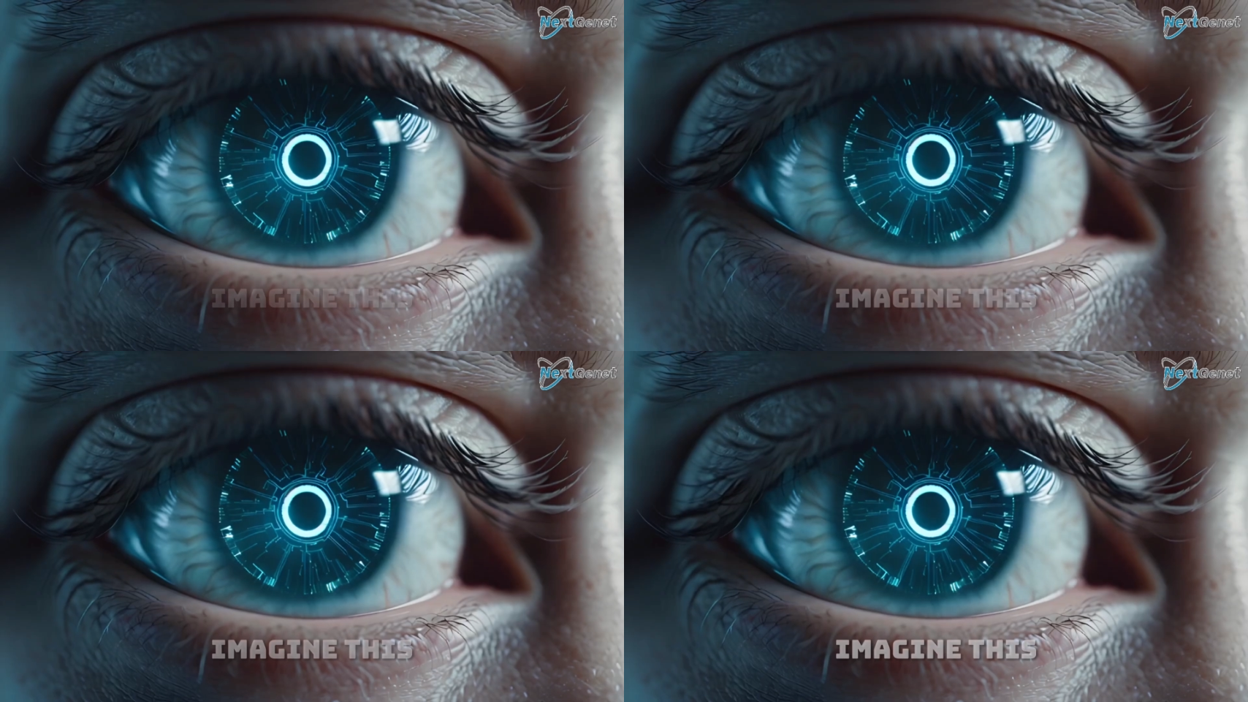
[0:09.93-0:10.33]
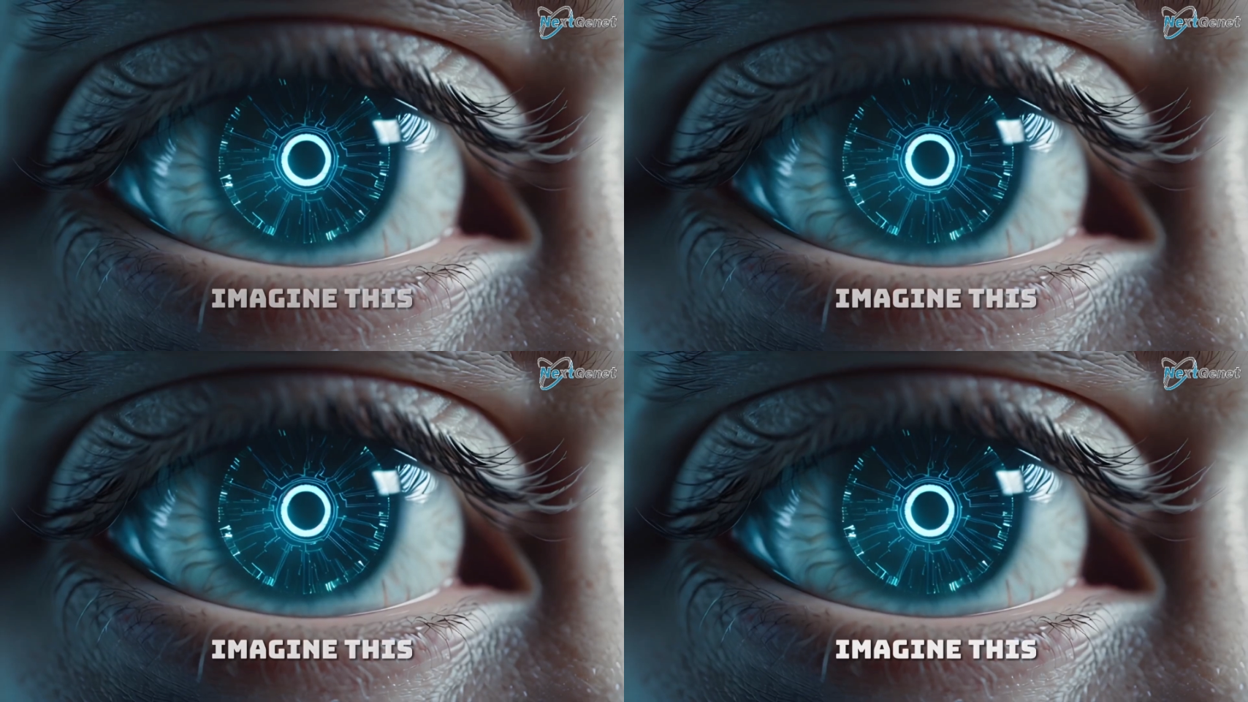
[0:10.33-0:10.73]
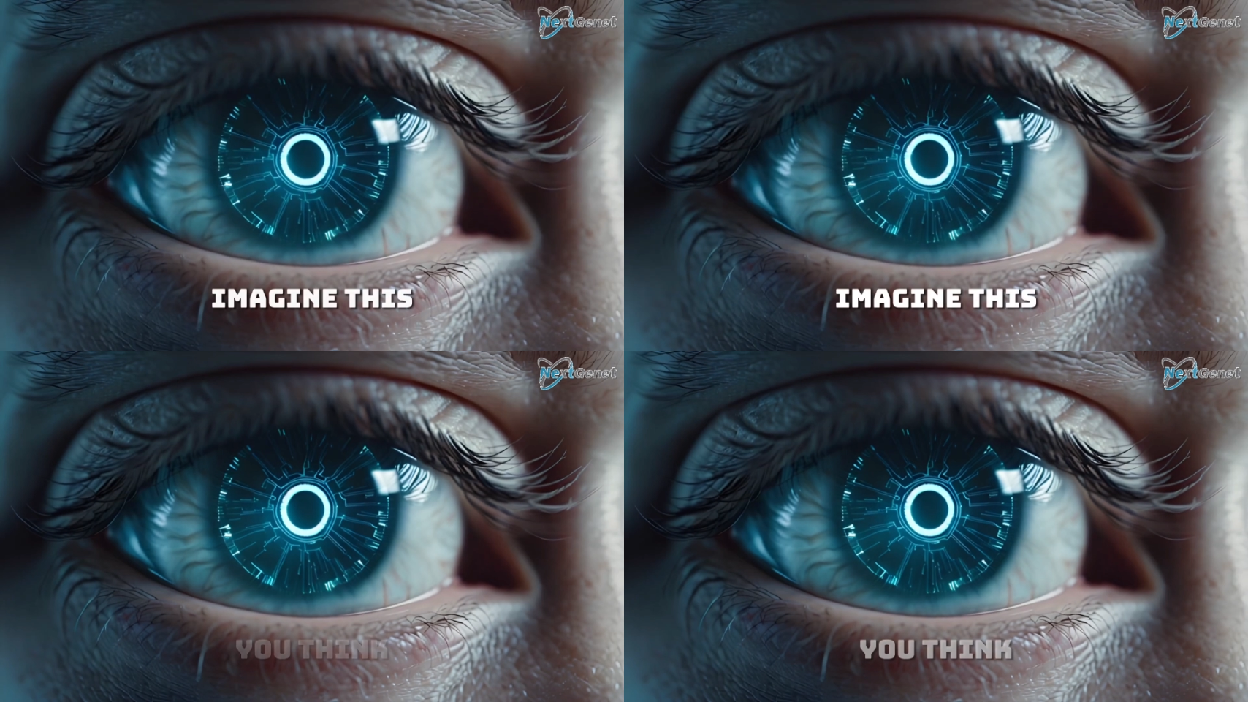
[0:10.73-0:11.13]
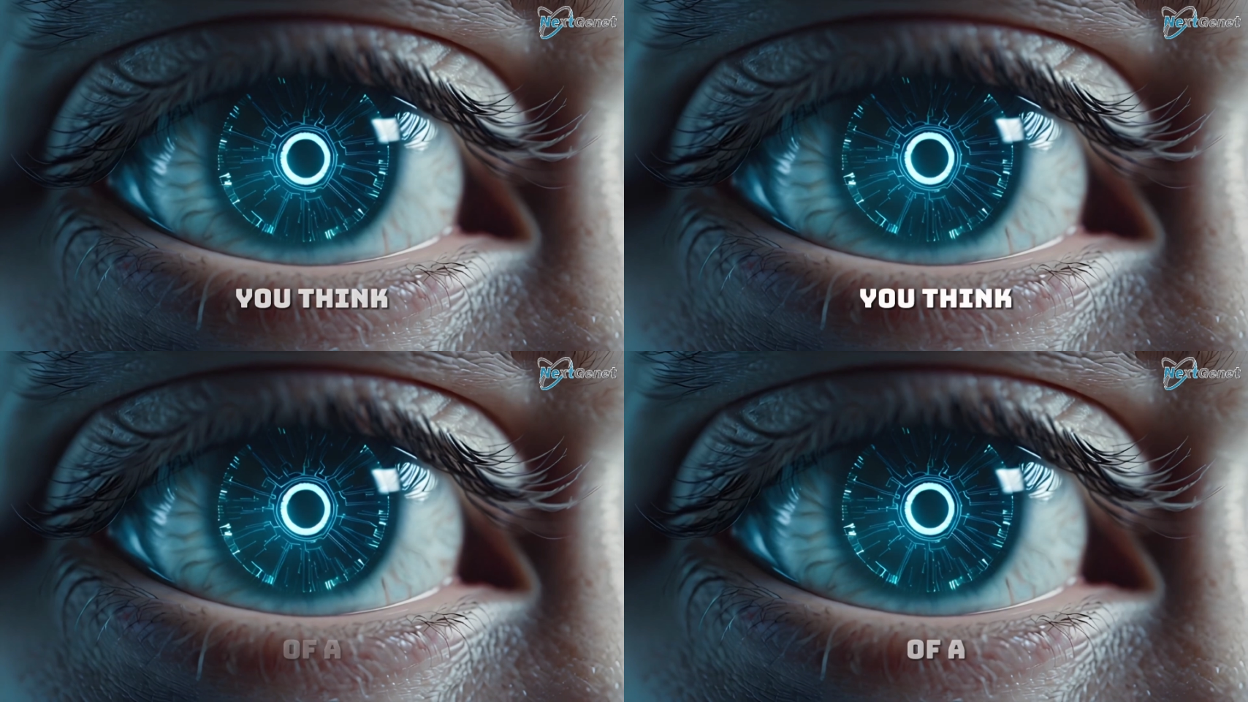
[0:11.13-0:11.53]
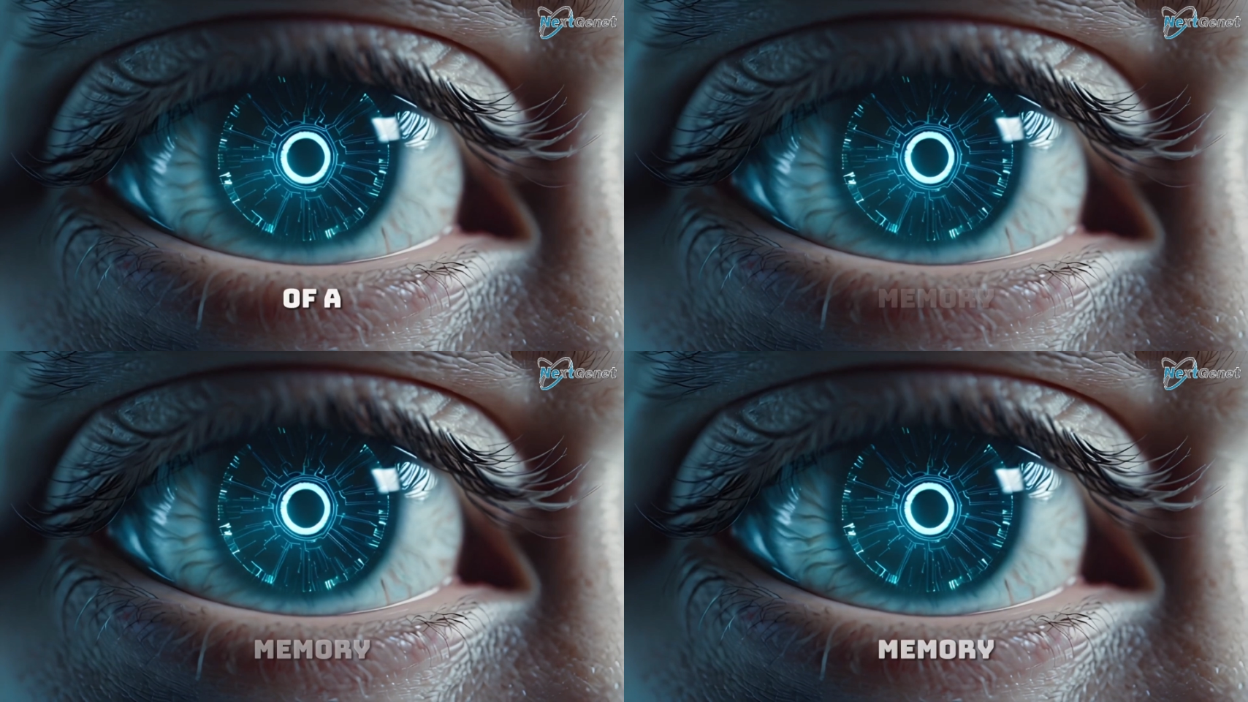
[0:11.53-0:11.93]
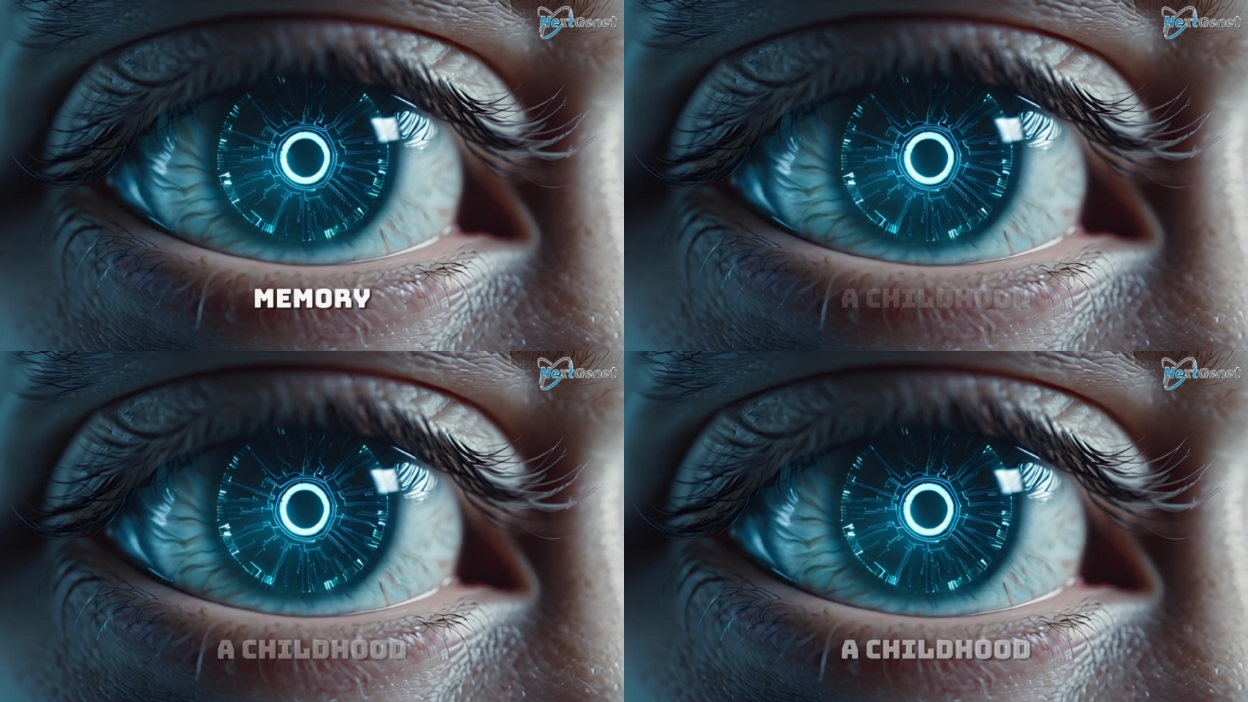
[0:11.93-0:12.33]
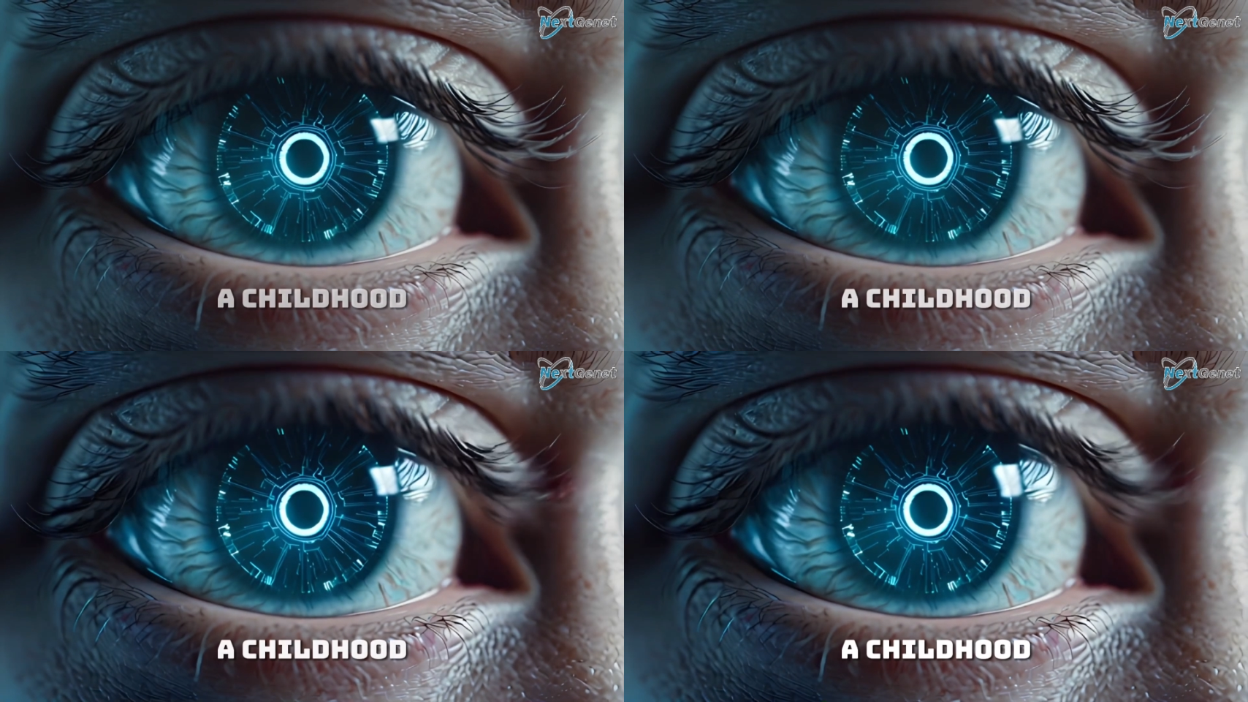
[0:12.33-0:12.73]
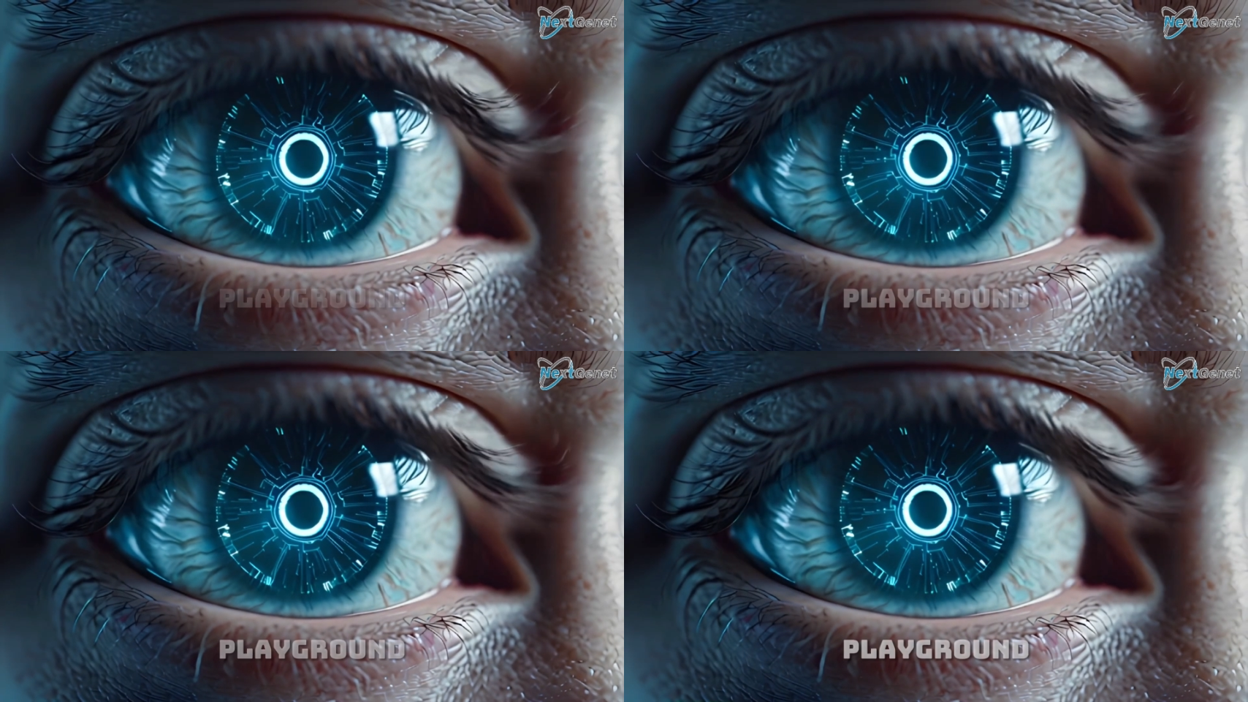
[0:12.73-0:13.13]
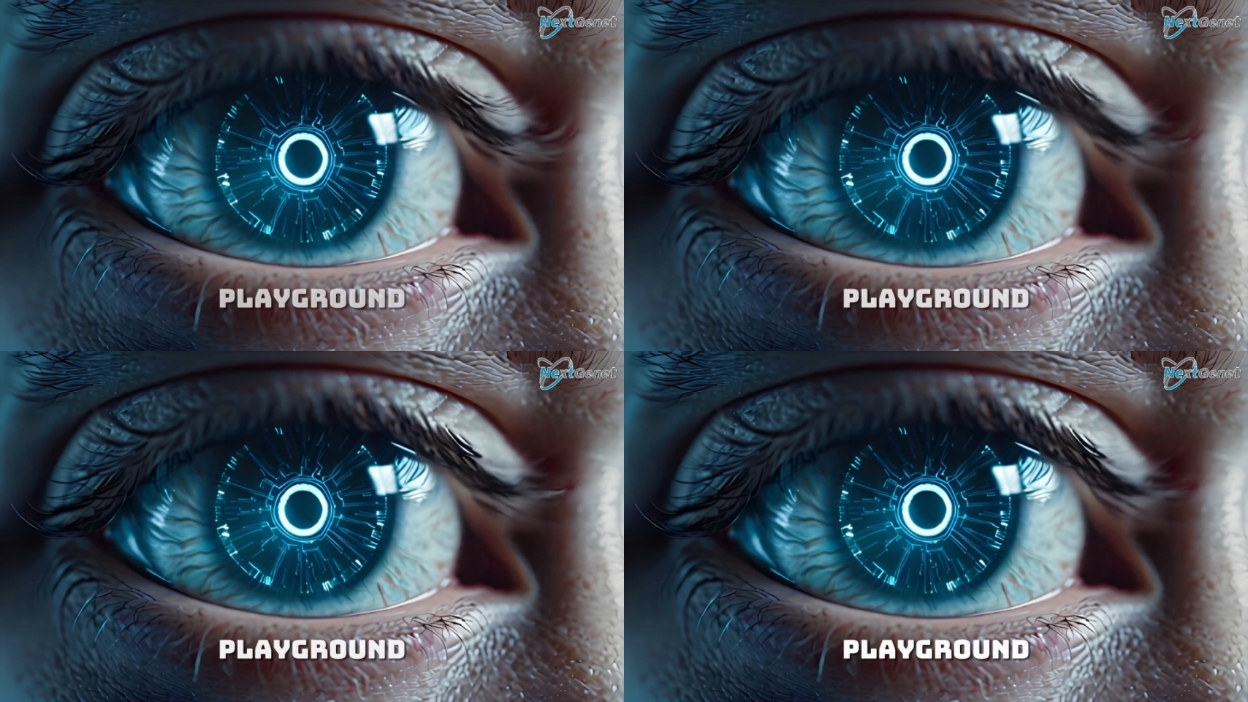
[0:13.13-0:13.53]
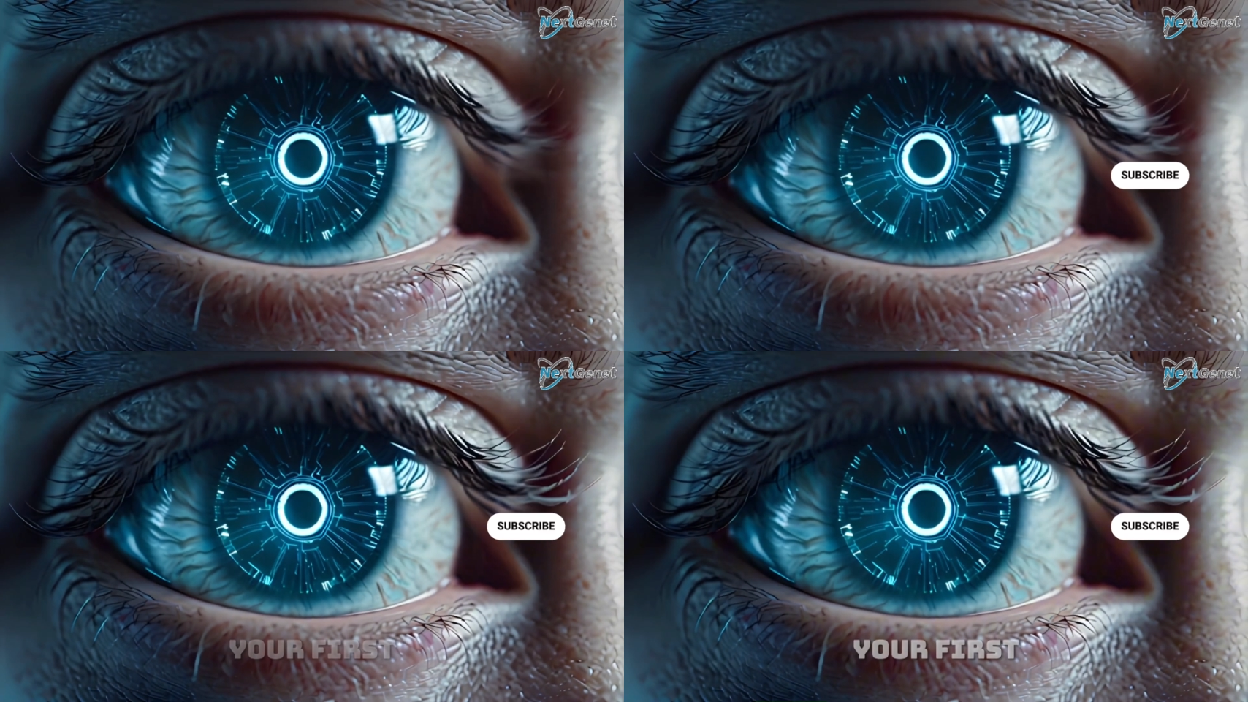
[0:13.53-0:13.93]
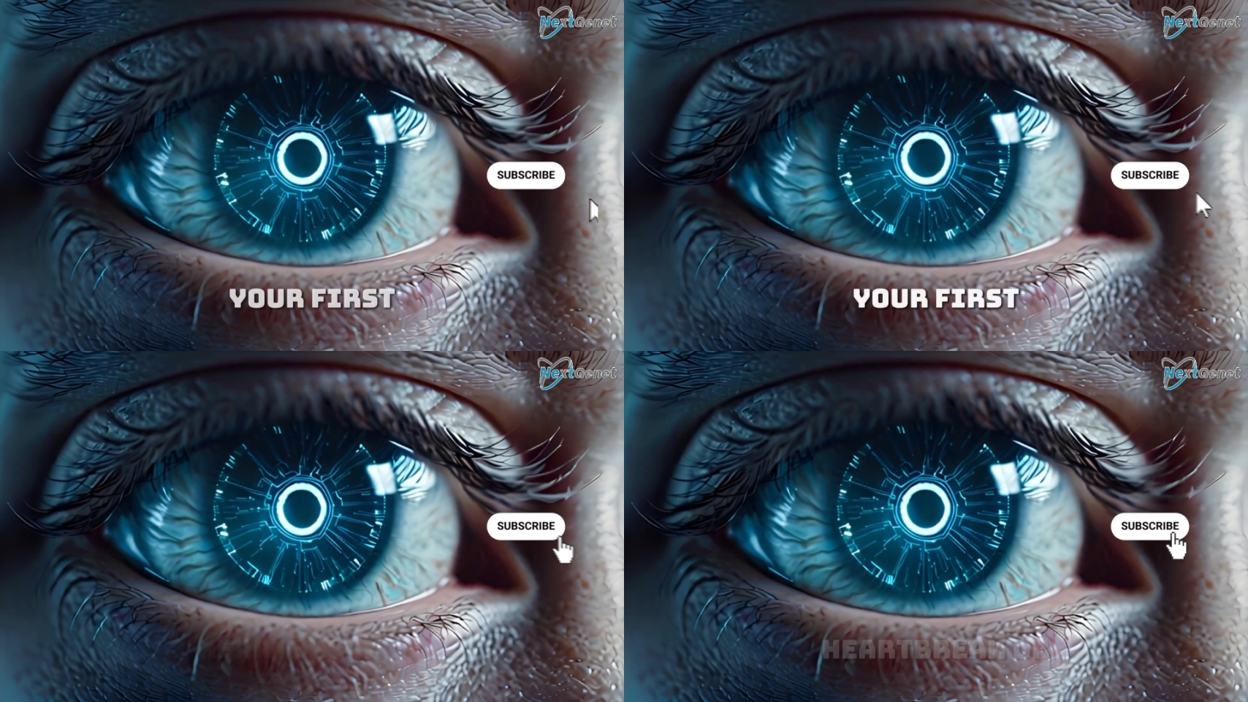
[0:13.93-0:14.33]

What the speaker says: Nobody's mouth can be seen.